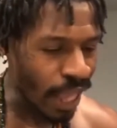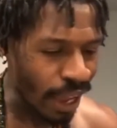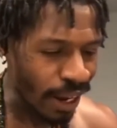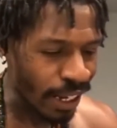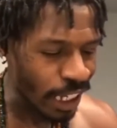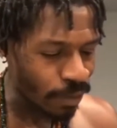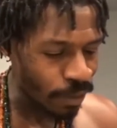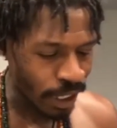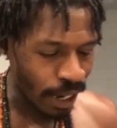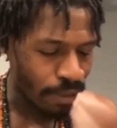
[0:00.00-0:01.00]
now that
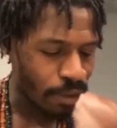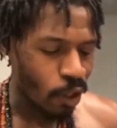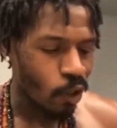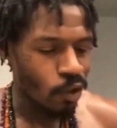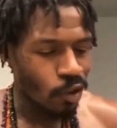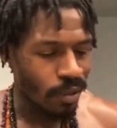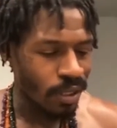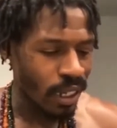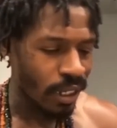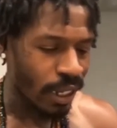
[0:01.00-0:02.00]
leads me to Derrick Rose. You know
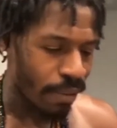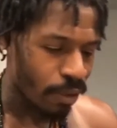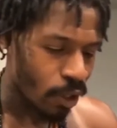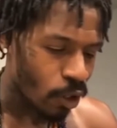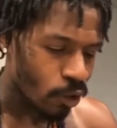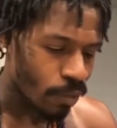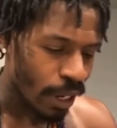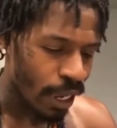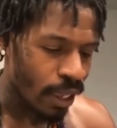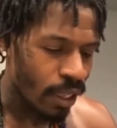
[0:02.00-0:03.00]
what I'm saying? Derrick Rose,
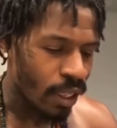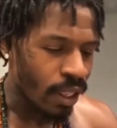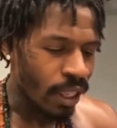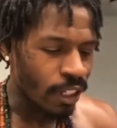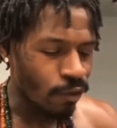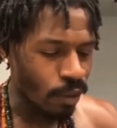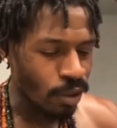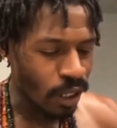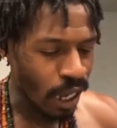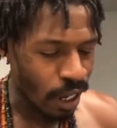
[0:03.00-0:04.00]
man, is
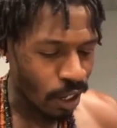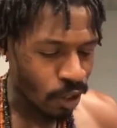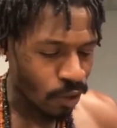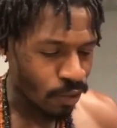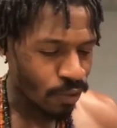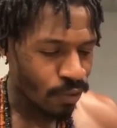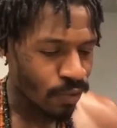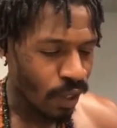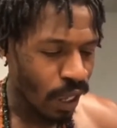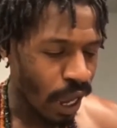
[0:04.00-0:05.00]
from Chicago.
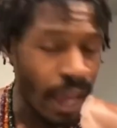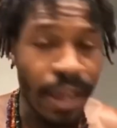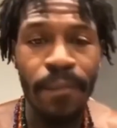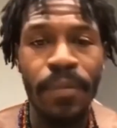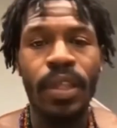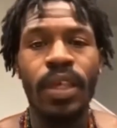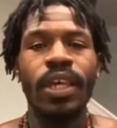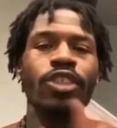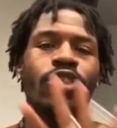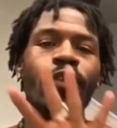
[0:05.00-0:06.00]
All right?
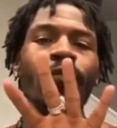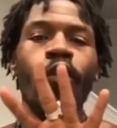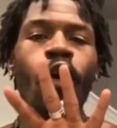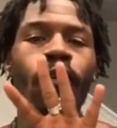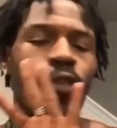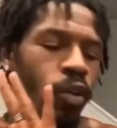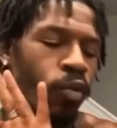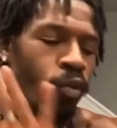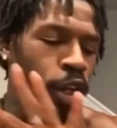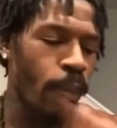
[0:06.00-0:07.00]
He's the fourth
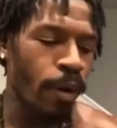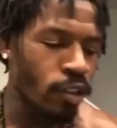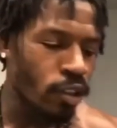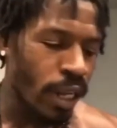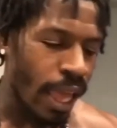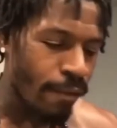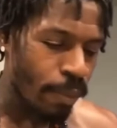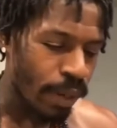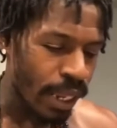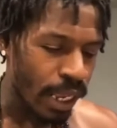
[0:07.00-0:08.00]
real person to
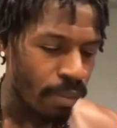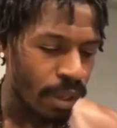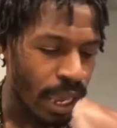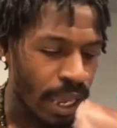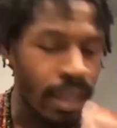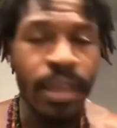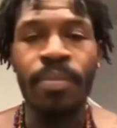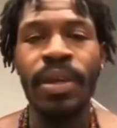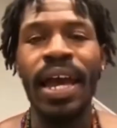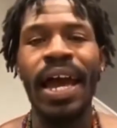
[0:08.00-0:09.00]
ever play in the
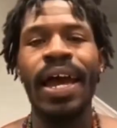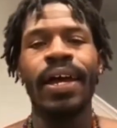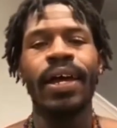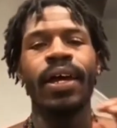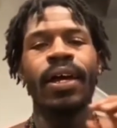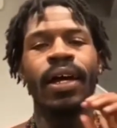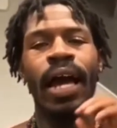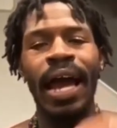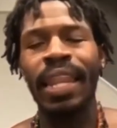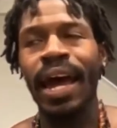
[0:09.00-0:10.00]
NBA behind
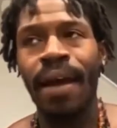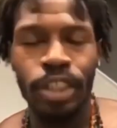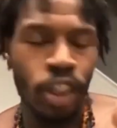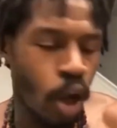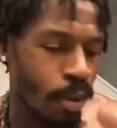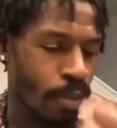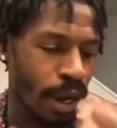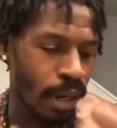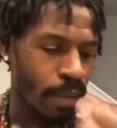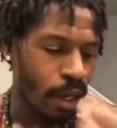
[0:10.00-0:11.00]
Allen Iverson, Kobe
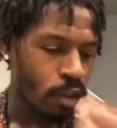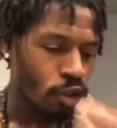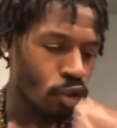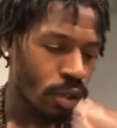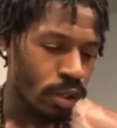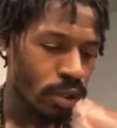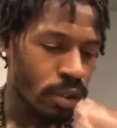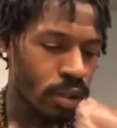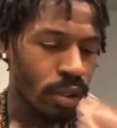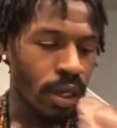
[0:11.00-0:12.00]
Bryant, and Michael Jordan.
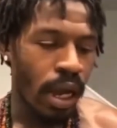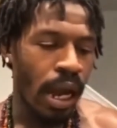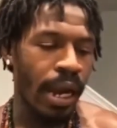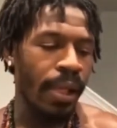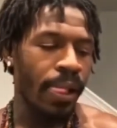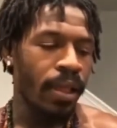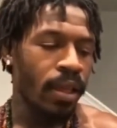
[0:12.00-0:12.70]
All right.